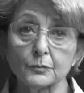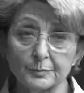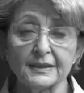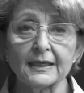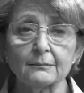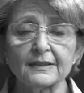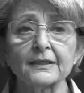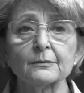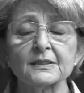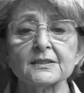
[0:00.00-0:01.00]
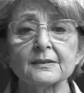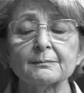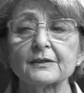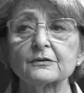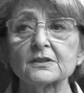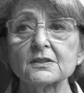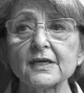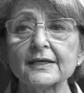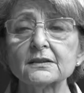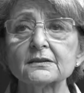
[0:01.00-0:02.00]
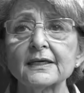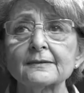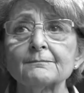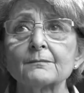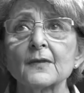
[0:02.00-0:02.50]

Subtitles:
became later my stepmother, decided that